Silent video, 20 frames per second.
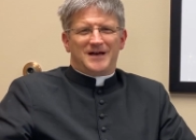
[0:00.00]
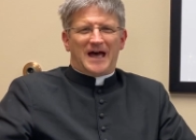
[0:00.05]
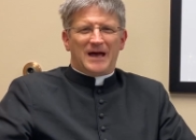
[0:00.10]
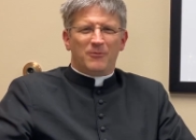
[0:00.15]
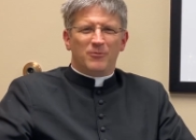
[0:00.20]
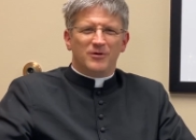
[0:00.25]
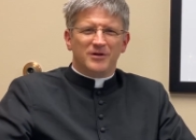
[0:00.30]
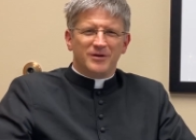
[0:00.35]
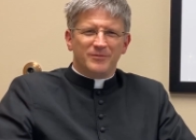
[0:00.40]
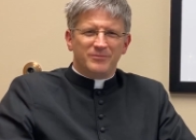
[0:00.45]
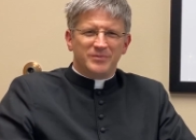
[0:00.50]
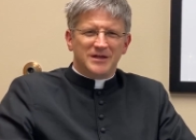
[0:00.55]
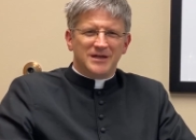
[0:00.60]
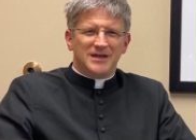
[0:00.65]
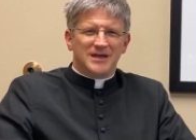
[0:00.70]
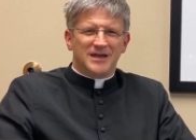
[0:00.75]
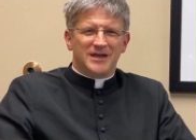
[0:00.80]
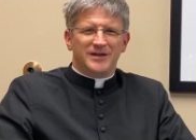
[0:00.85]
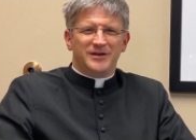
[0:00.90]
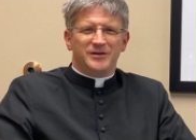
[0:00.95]
I want to be
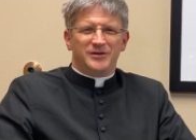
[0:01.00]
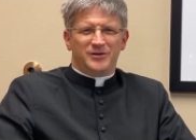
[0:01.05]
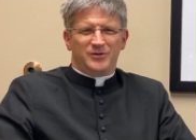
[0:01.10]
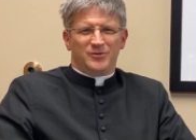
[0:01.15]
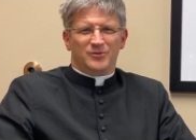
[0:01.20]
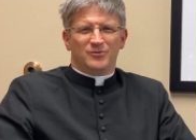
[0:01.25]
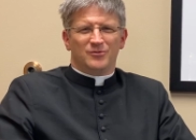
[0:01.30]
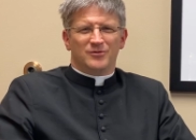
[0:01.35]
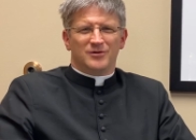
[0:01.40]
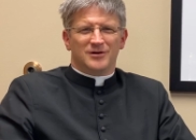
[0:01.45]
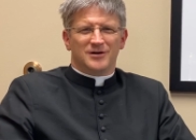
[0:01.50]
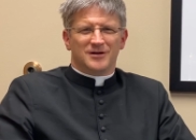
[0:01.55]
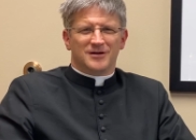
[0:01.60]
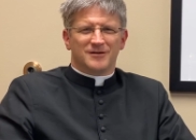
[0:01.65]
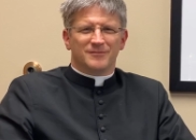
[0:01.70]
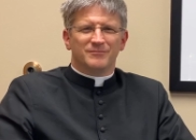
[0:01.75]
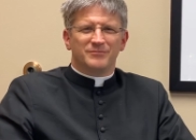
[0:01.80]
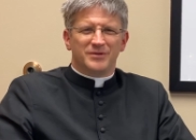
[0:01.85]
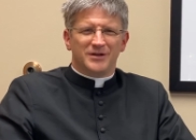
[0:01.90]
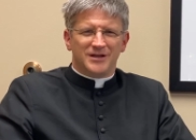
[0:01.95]
in you
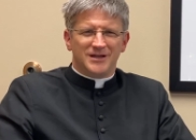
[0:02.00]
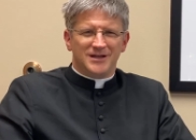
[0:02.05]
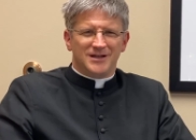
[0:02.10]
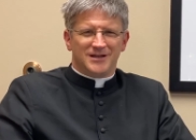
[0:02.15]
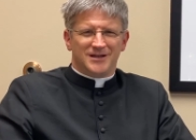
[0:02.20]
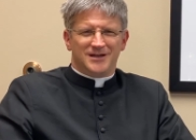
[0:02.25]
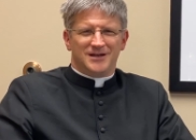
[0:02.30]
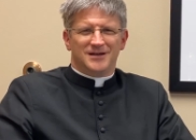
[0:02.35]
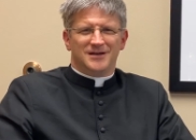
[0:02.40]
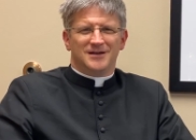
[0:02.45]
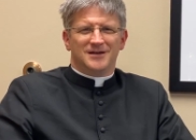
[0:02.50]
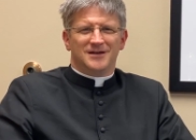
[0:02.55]
completely,